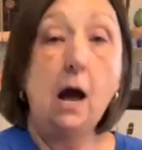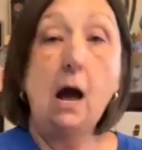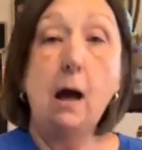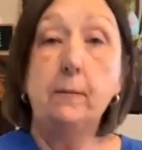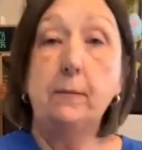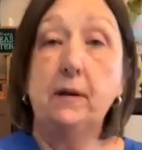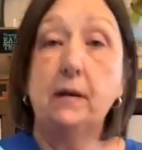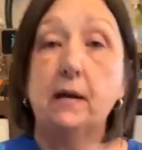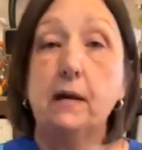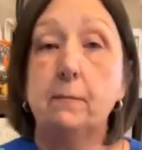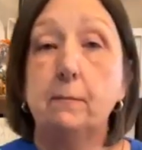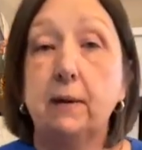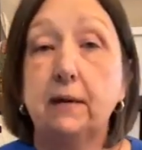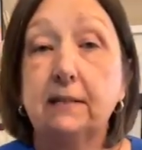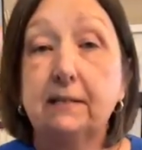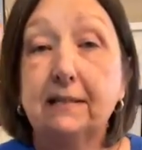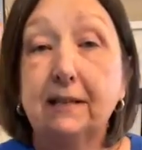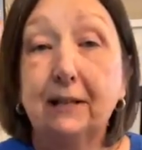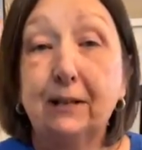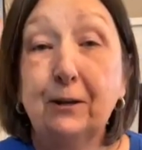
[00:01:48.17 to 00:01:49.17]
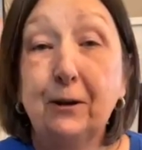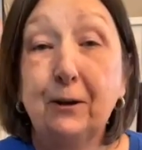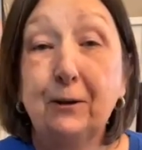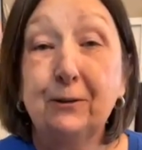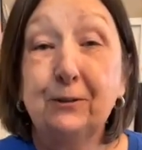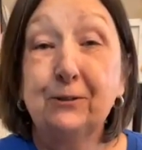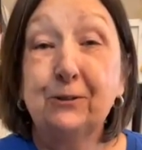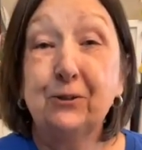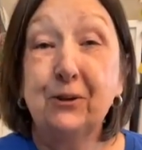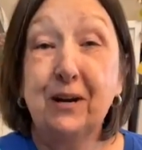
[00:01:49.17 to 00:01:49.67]
I'm gonna get my
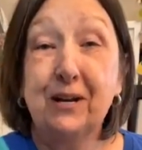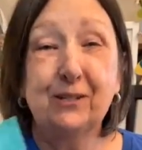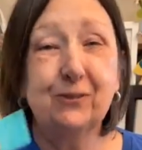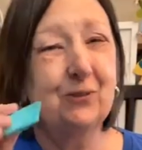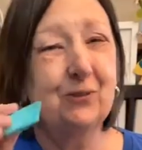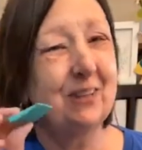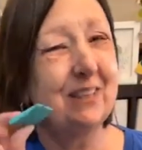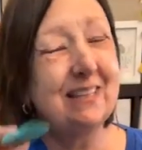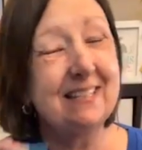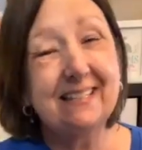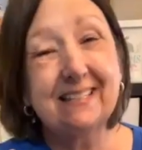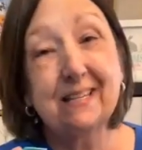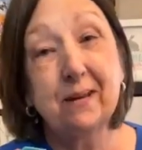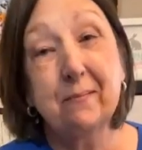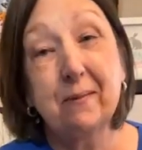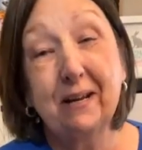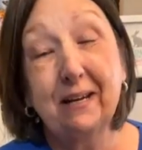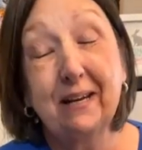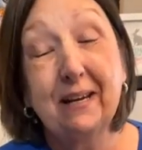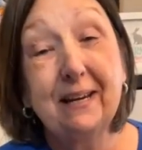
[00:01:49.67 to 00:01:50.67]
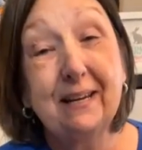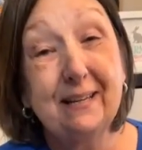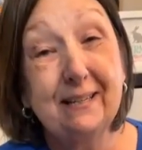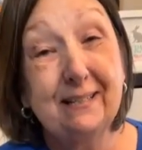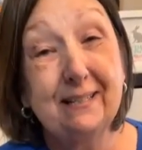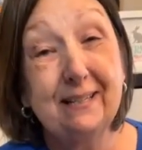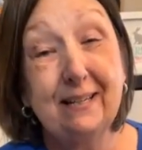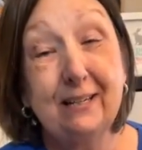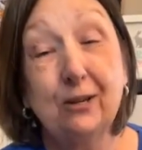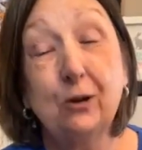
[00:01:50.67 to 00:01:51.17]
silicone transfer. This is gonna be an
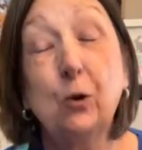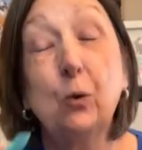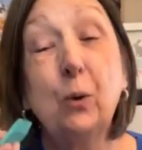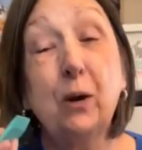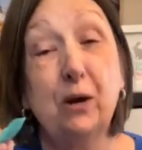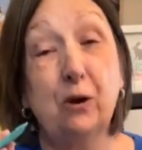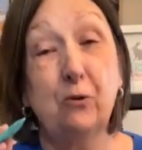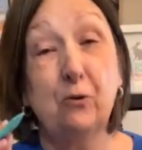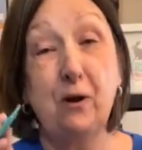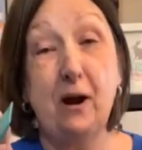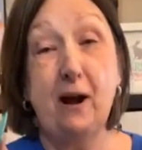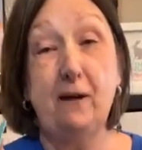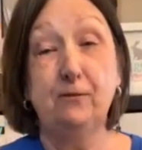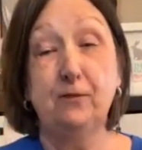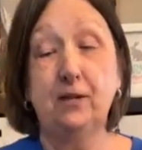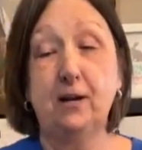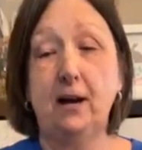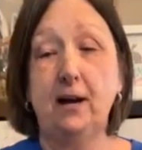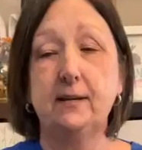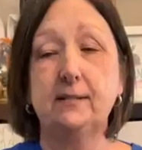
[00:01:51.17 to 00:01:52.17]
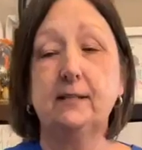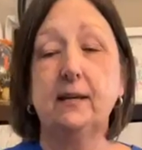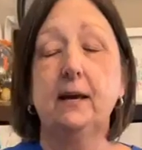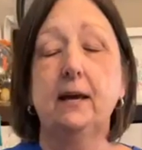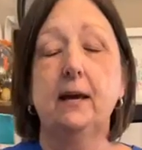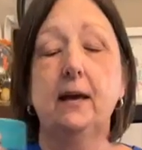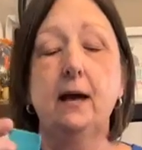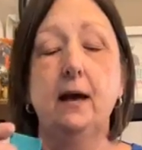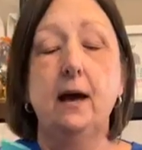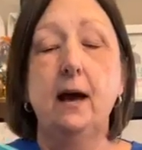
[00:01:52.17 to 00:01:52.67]
easy, quick craft, you guys.
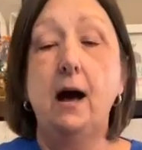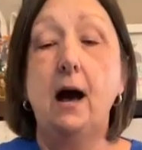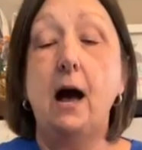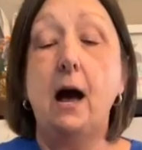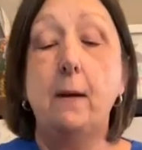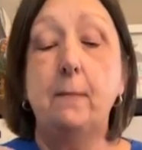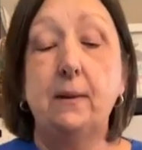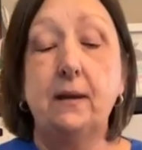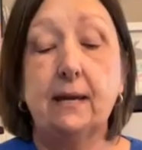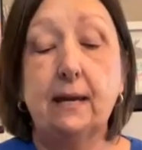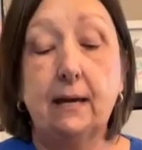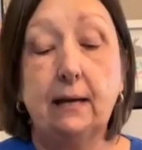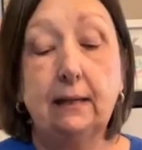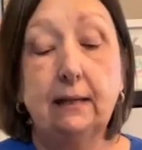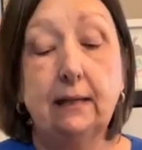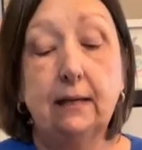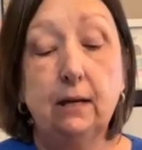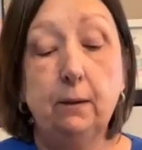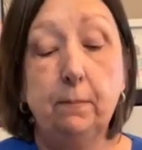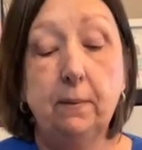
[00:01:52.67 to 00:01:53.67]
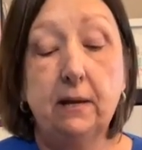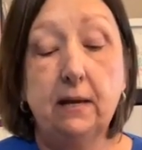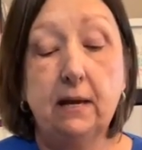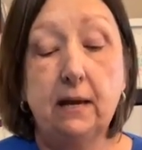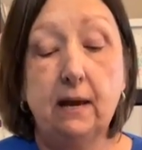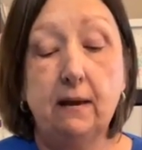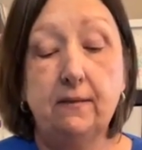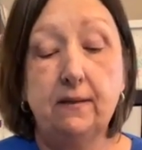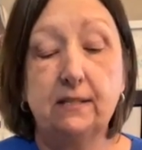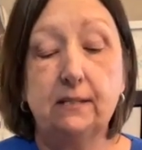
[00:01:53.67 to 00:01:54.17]
I'm gonna get a little bit
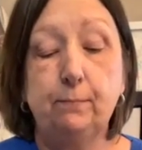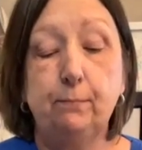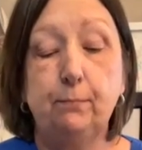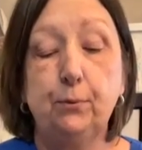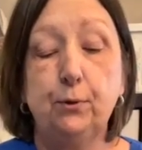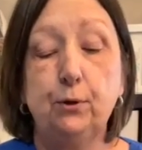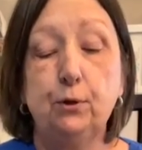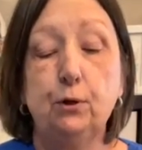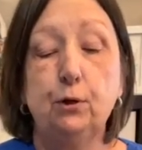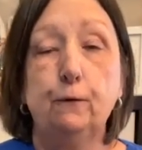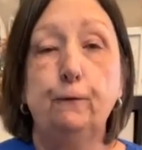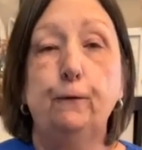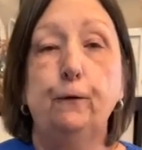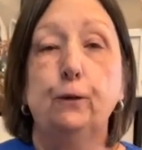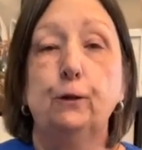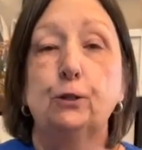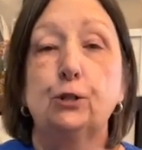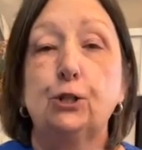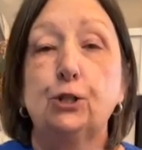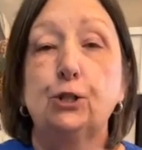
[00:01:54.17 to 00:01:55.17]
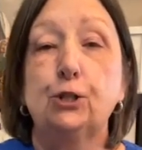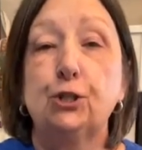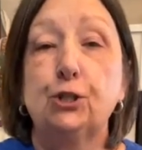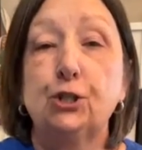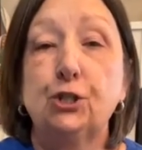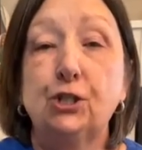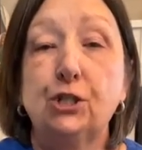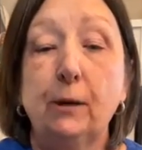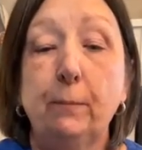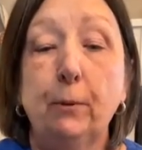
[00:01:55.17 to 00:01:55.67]
of this beautiful
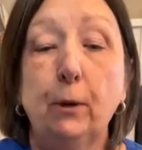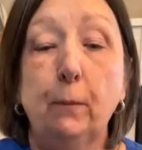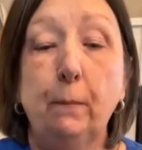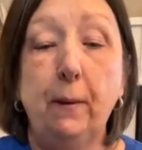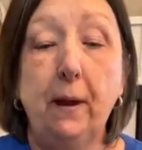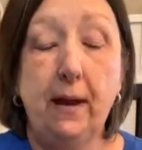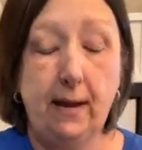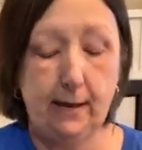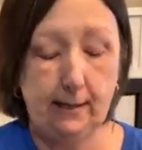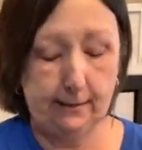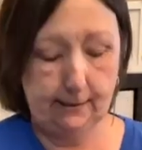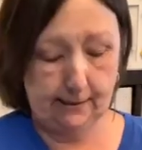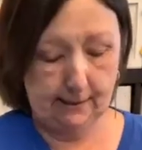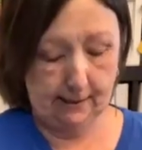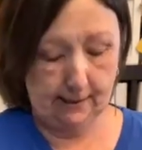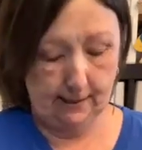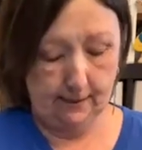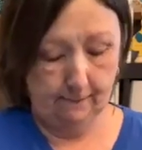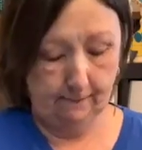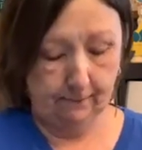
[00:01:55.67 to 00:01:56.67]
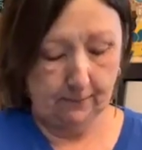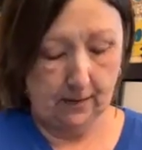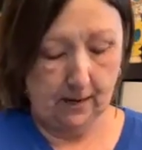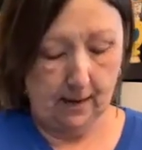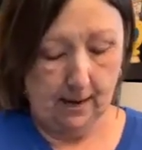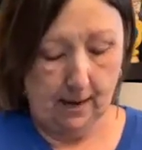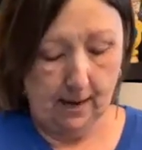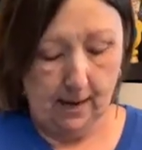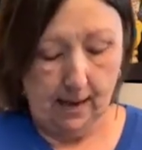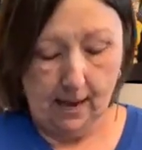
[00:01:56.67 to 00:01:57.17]
shimmer paste.
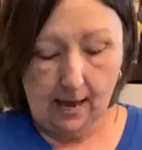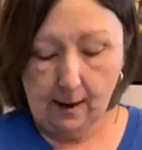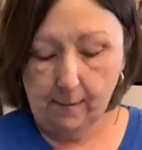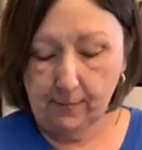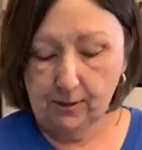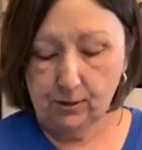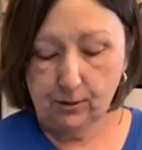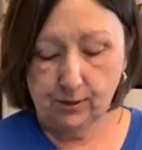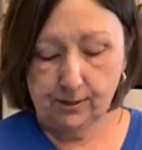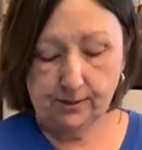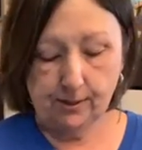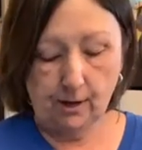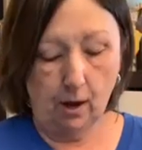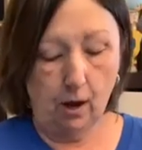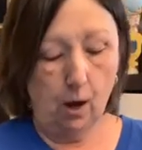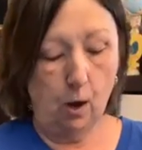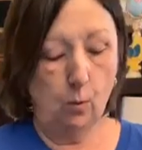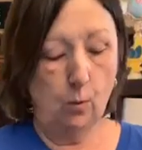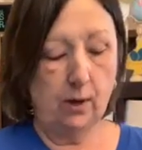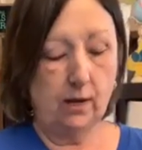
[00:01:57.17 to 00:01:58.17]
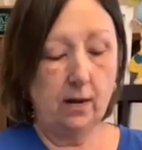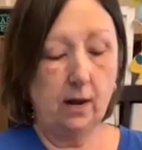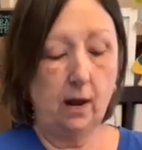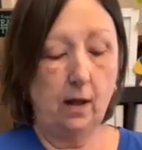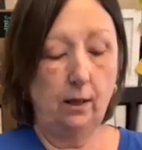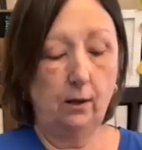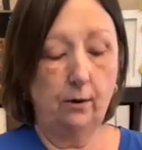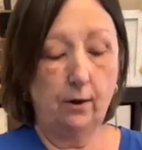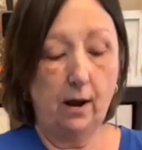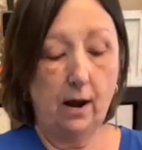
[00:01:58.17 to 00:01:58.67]
And I'm gonna do this all one
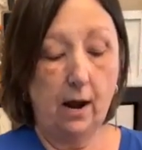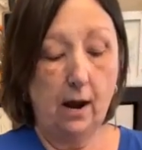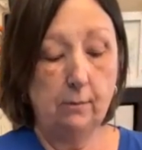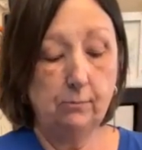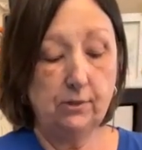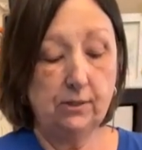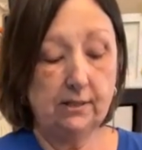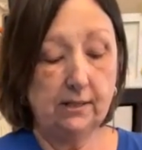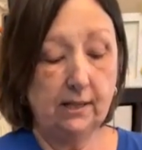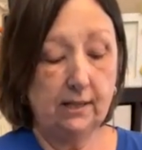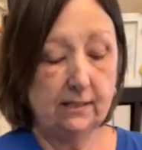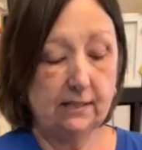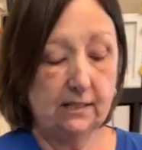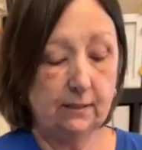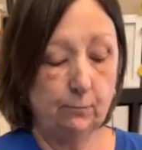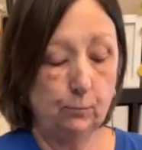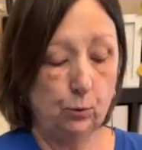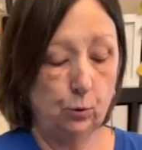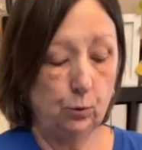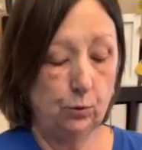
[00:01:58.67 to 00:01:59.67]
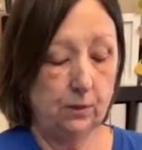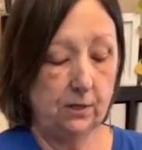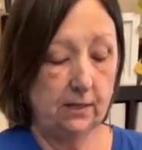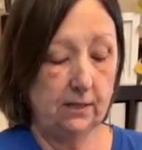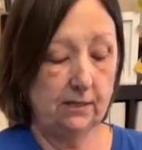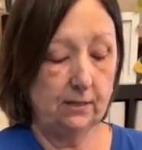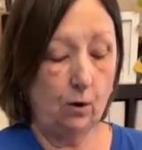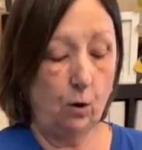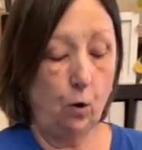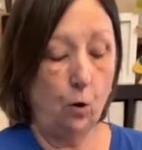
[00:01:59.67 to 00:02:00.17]
color. I'm just gonna smooth
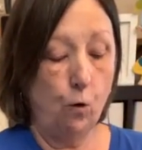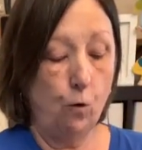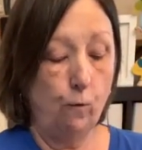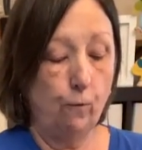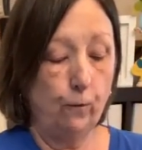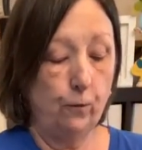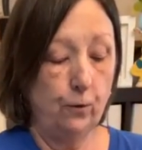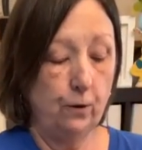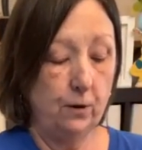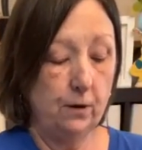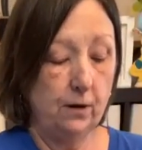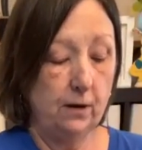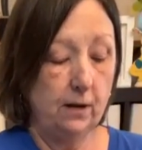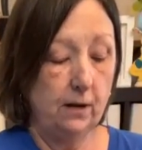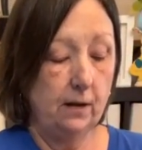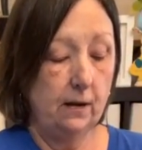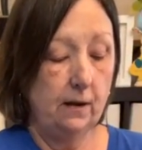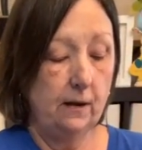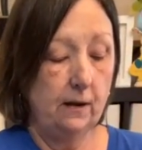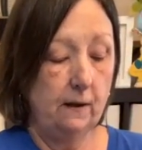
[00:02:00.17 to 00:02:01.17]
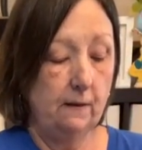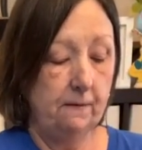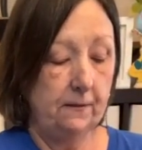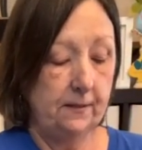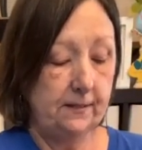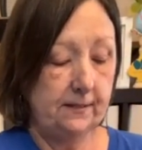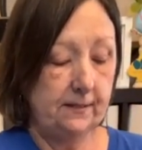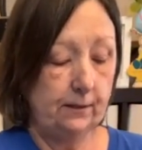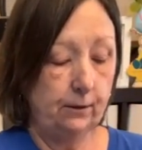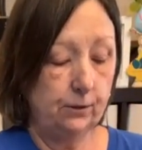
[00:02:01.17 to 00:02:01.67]
this over the
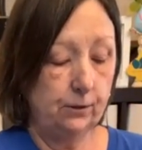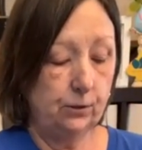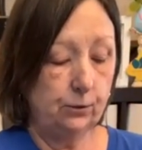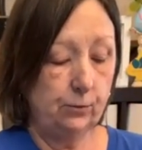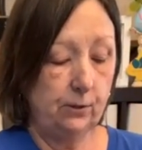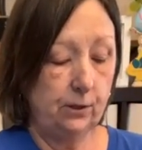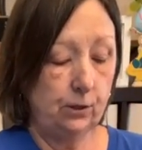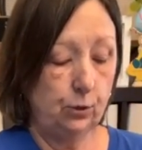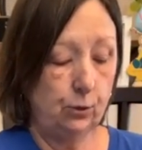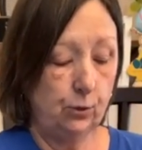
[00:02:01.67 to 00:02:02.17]
silkscreen